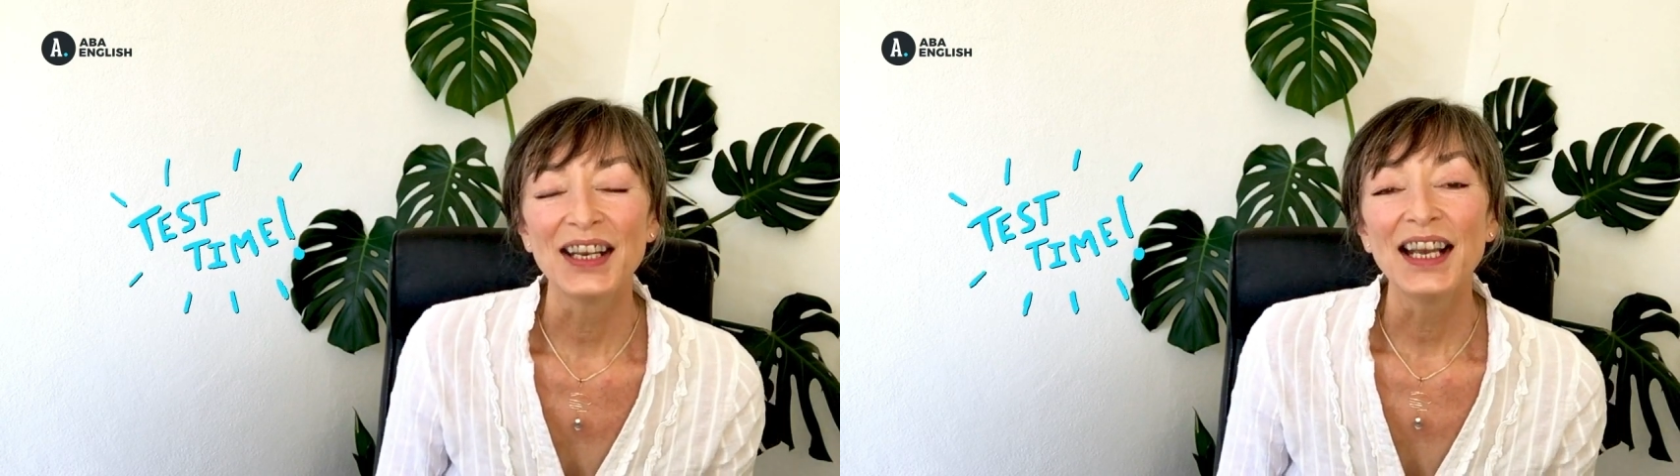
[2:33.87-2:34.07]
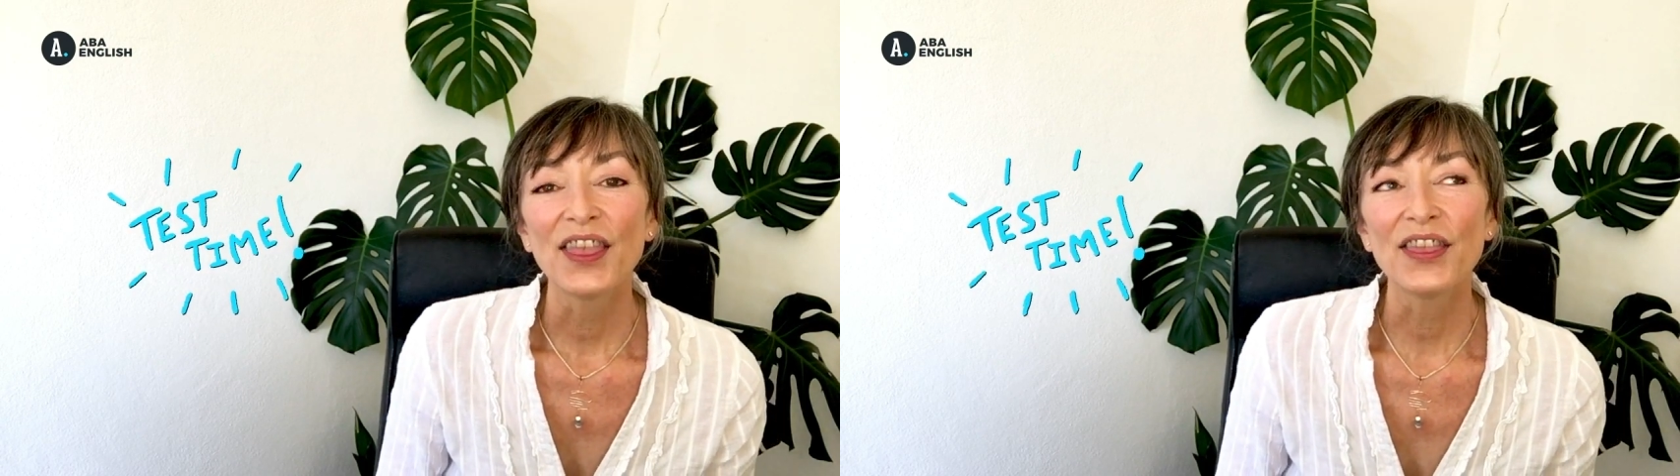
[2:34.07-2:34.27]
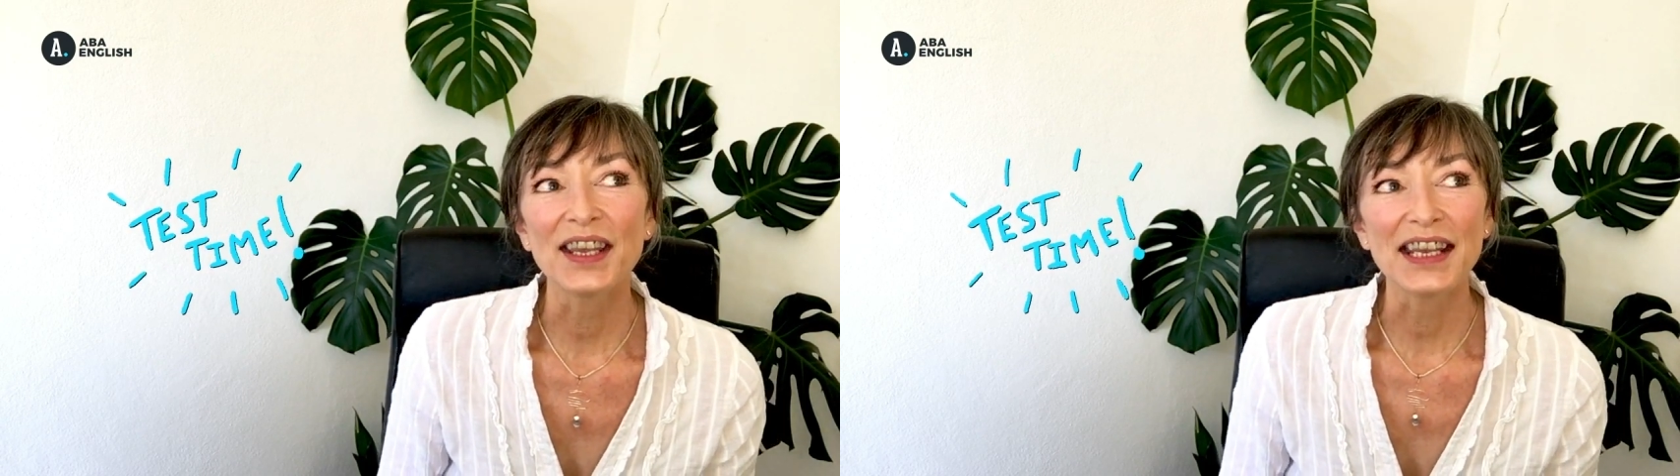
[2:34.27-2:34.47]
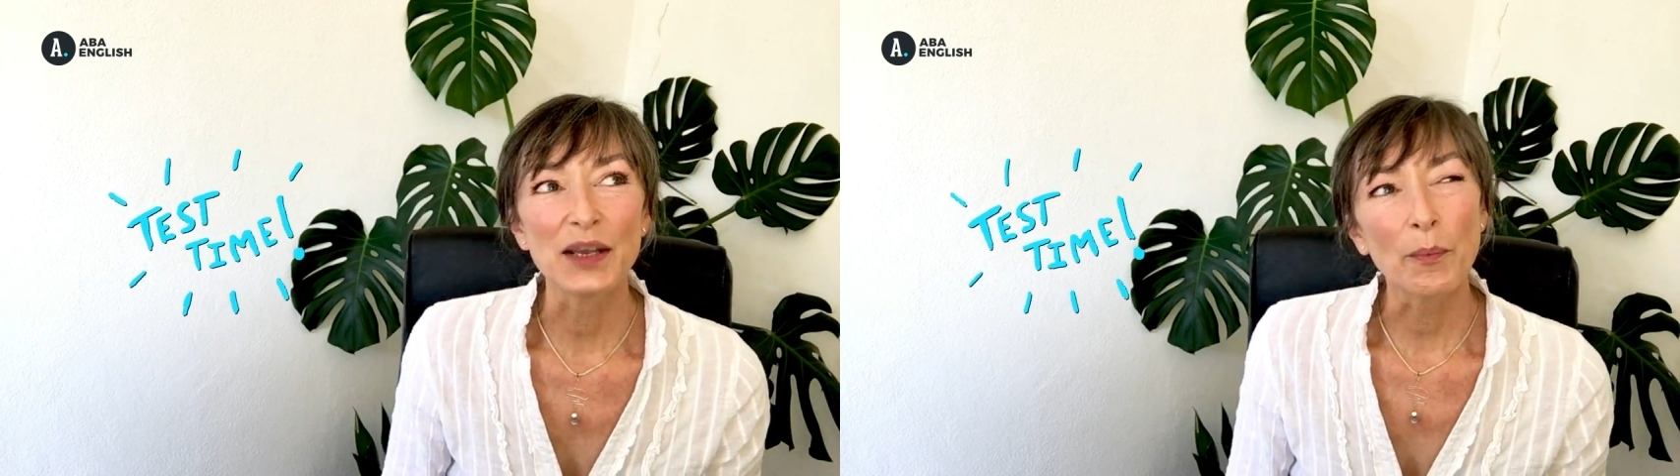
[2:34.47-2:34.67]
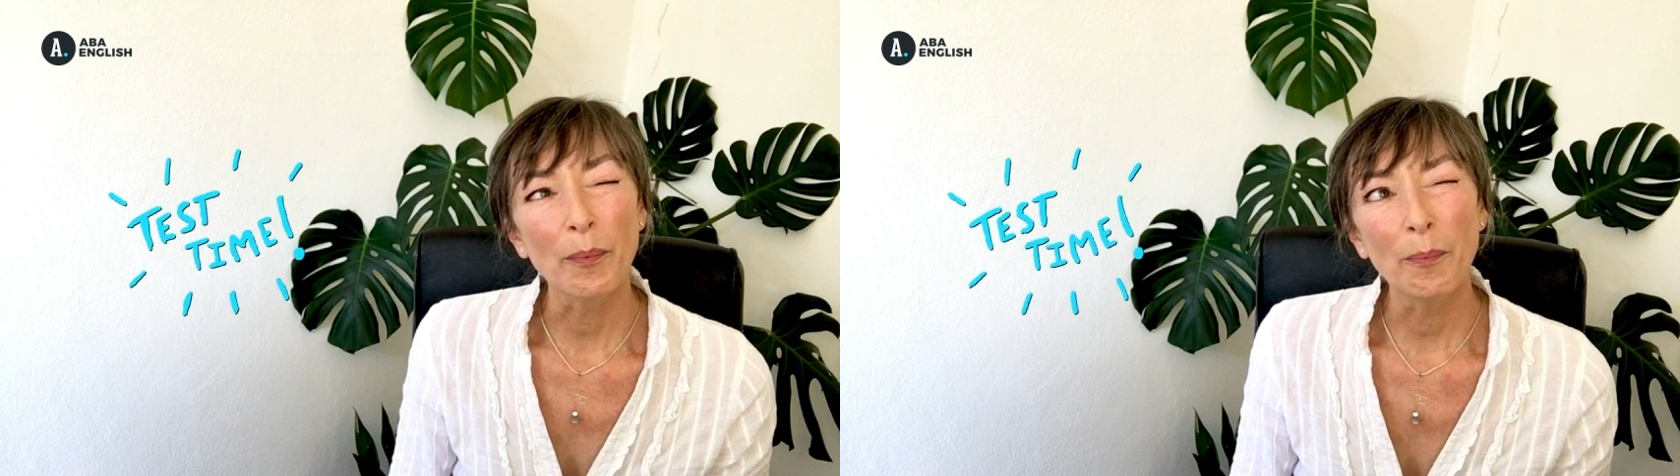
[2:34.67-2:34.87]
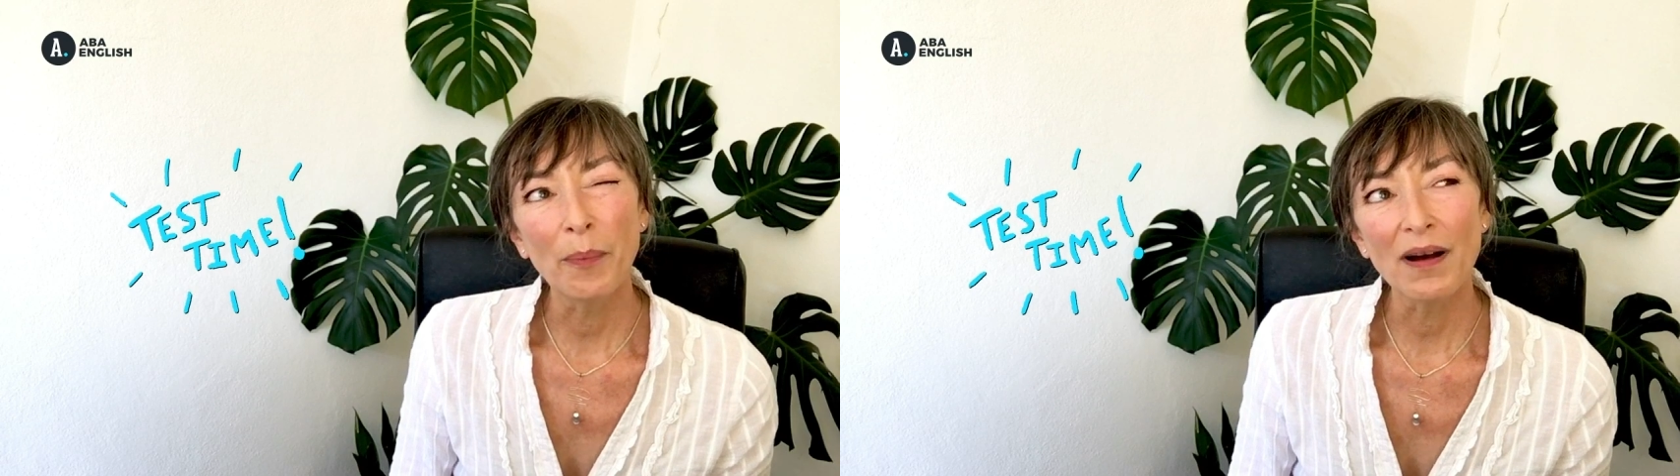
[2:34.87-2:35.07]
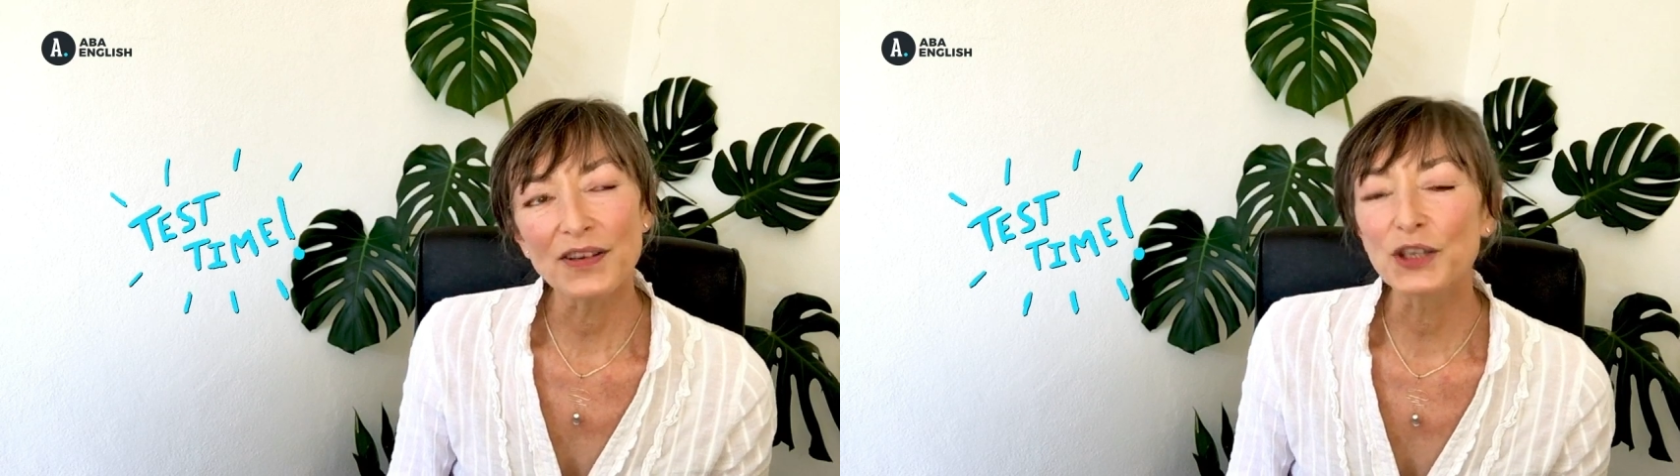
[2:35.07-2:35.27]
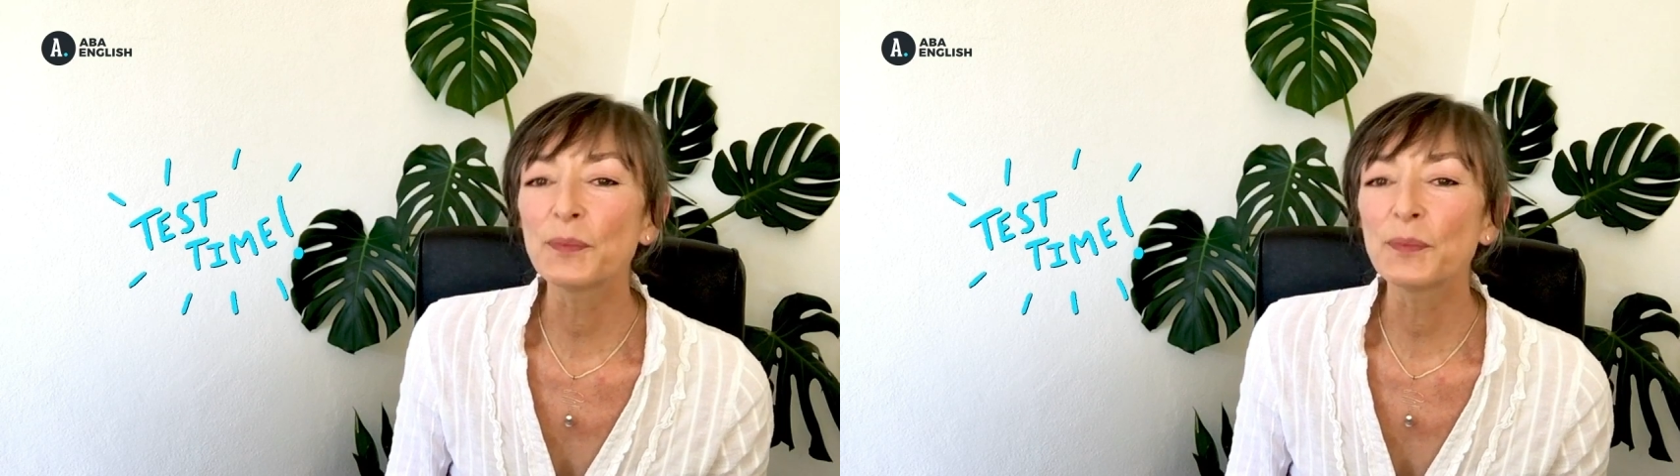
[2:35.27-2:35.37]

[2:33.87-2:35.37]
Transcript: the past